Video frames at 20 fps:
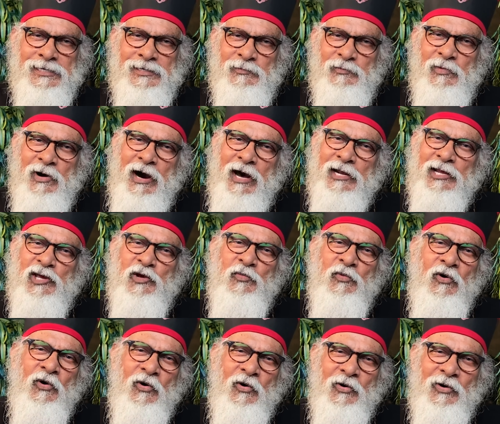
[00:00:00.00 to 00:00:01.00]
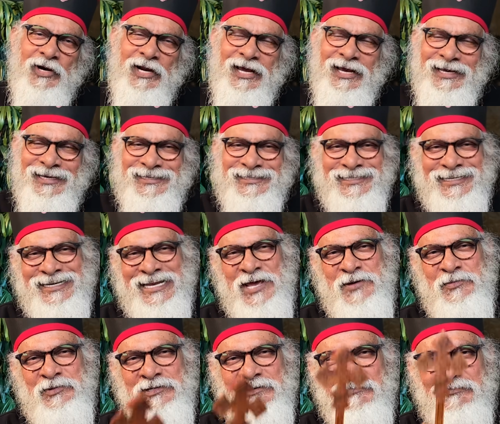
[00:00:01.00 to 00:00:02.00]
Barekmor, in the
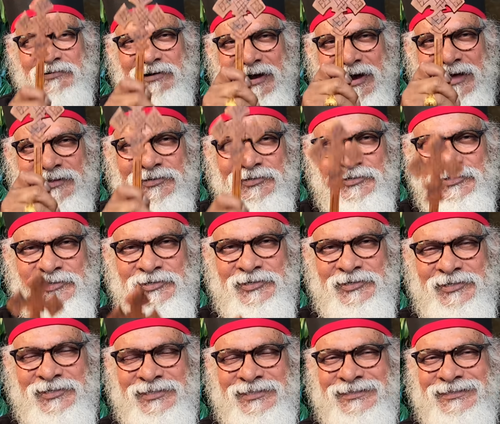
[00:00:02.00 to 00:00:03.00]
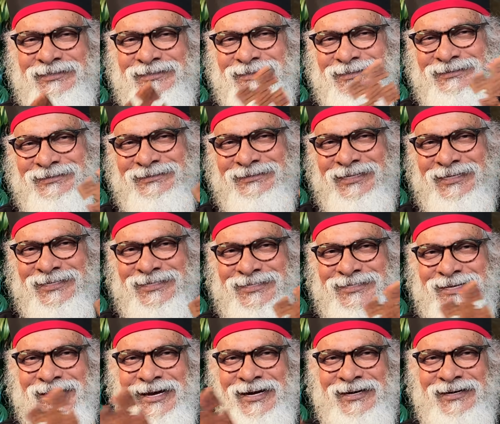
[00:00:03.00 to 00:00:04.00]
name of the Father, the
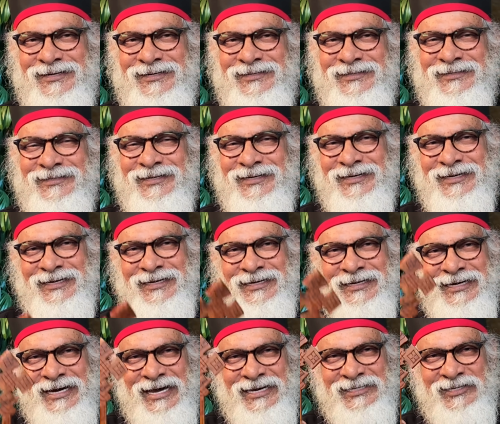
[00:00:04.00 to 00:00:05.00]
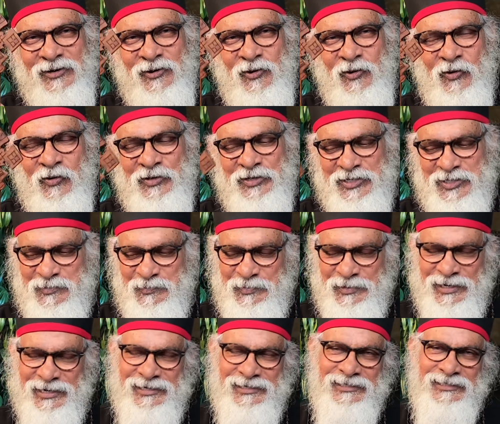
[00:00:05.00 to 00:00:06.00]
Son, and the Holy
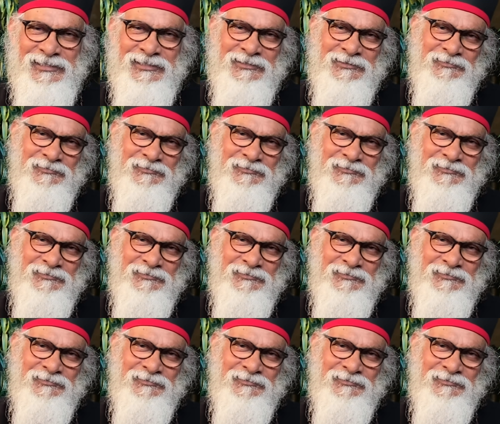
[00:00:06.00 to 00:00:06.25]
Spirit.